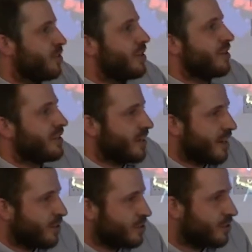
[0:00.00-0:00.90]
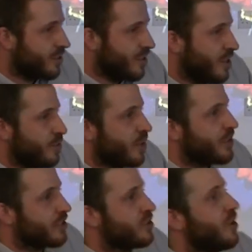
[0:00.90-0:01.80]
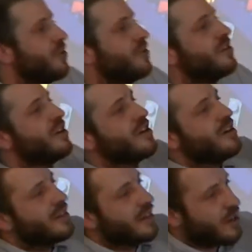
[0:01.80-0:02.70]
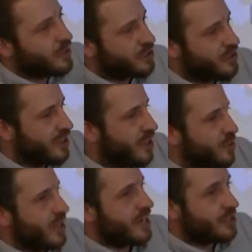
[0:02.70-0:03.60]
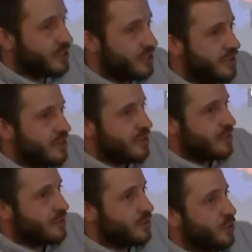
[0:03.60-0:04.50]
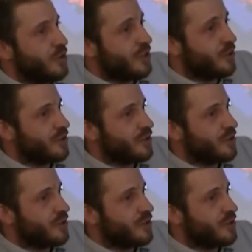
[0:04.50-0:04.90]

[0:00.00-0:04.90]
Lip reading: reading, and then how much you can learn by being shown, and then how much you can learn by actually doing it